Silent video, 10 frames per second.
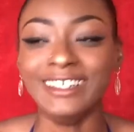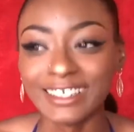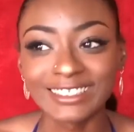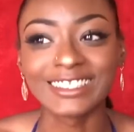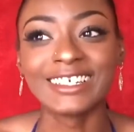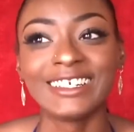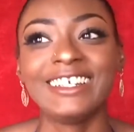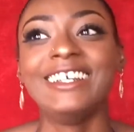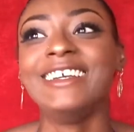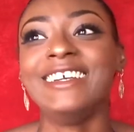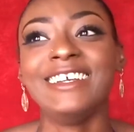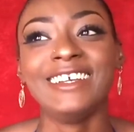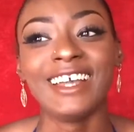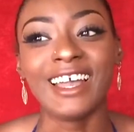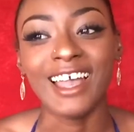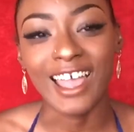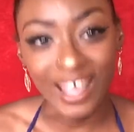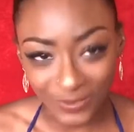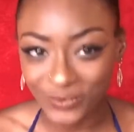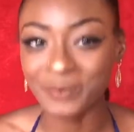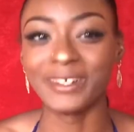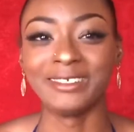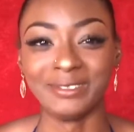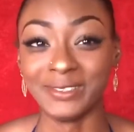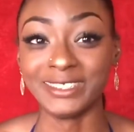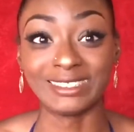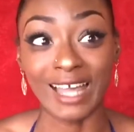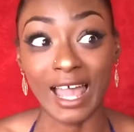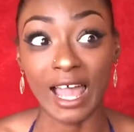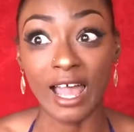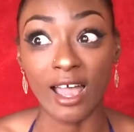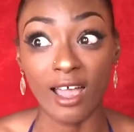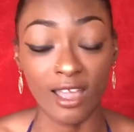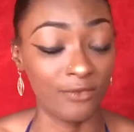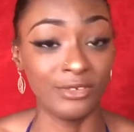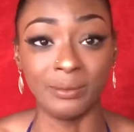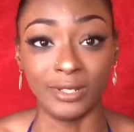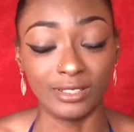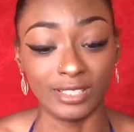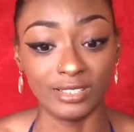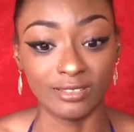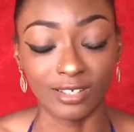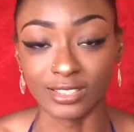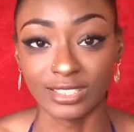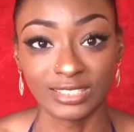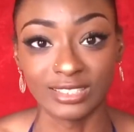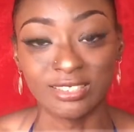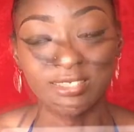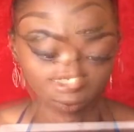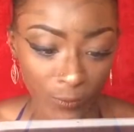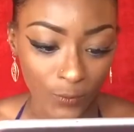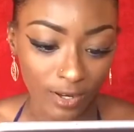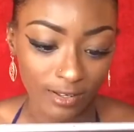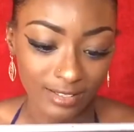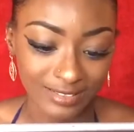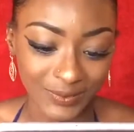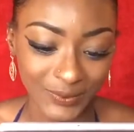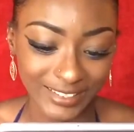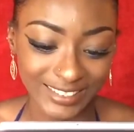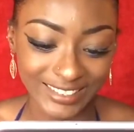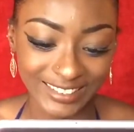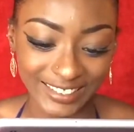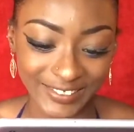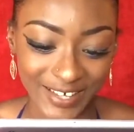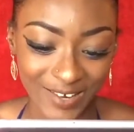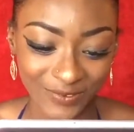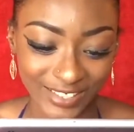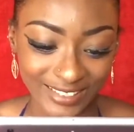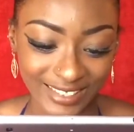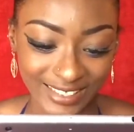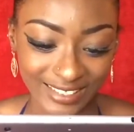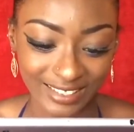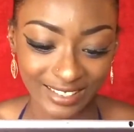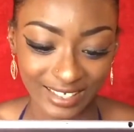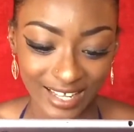It's like everybody knows everybody, honestly. What is the wildest thing you ever did